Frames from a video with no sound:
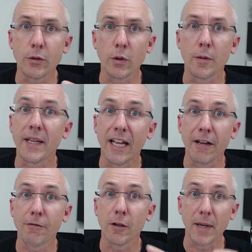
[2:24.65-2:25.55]
We've got to be
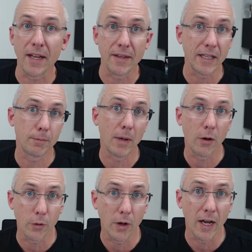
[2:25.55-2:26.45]
careful about next
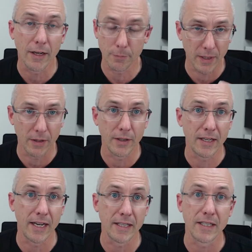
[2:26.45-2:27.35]
bar about
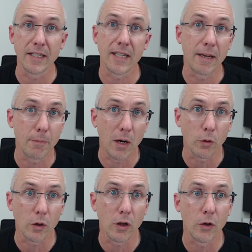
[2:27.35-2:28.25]
exiting same bar
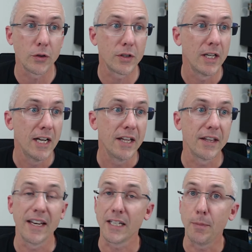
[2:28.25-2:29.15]
on close. The
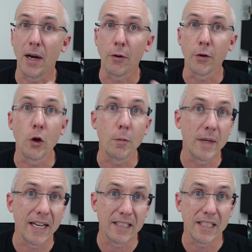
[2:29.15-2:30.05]
next bar on open
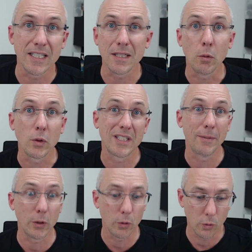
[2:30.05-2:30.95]
exit is the more
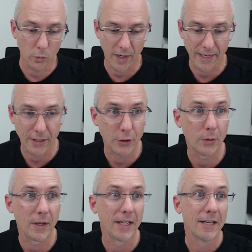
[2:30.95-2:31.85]
typical way to do it.